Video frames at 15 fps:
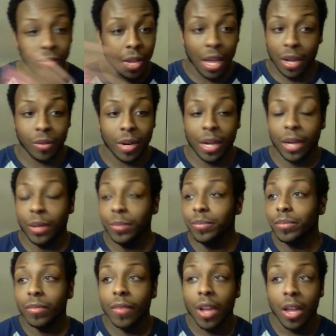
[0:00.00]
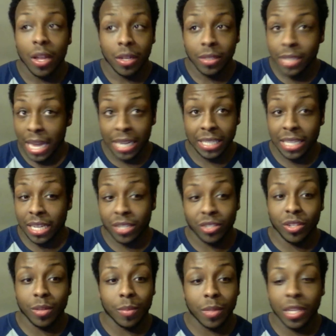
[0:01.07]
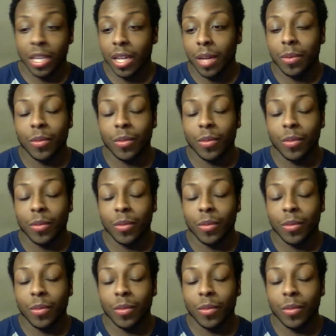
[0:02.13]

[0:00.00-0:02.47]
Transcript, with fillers: I don't know, daddy's at the strip club